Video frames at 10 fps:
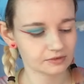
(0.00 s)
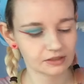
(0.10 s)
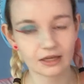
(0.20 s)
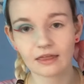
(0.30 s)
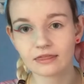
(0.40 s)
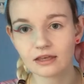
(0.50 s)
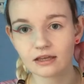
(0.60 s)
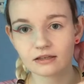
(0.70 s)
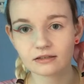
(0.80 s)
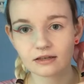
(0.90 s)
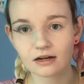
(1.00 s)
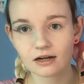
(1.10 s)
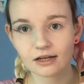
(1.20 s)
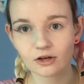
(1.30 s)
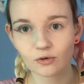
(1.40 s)
take this
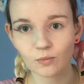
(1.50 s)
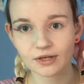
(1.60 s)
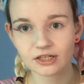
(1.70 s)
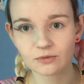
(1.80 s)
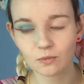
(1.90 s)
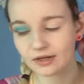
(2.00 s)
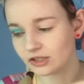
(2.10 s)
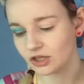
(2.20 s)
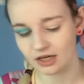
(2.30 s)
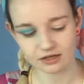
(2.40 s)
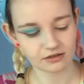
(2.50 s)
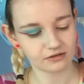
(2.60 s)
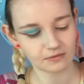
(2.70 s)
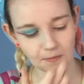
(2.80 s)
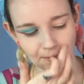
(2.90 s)
like white shade.
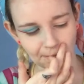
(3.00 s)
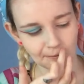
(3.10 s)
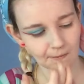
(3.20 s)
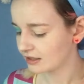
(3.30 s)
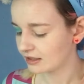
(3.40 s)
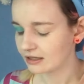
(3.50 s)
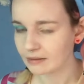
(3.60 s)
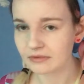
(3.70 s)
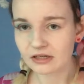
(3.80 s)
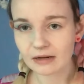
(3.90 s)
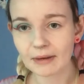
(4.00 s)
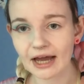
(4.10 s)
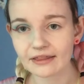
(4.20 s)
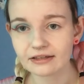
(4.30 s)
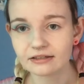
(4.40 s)
I'm just going to
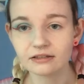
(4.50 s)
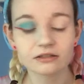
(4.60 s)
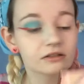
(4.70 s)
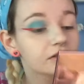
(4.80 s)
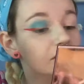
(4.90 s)
pat this into the